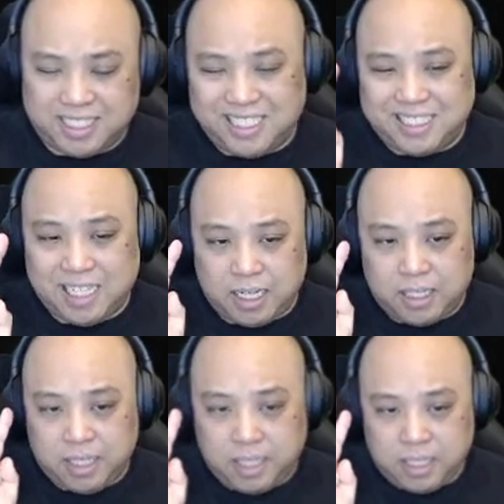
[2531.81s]
It's not.
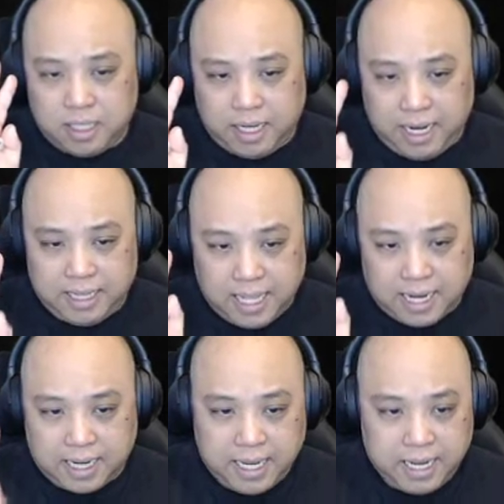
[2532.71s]
In that
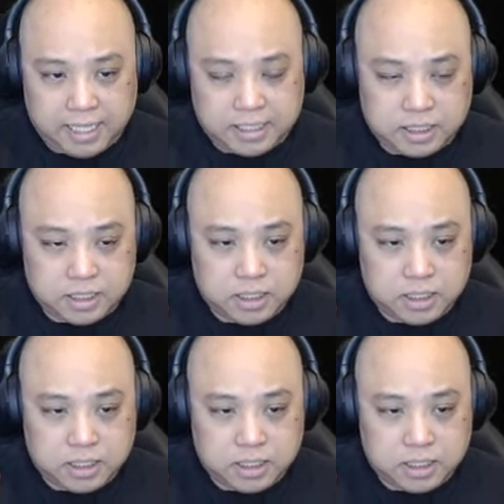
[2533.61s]
case,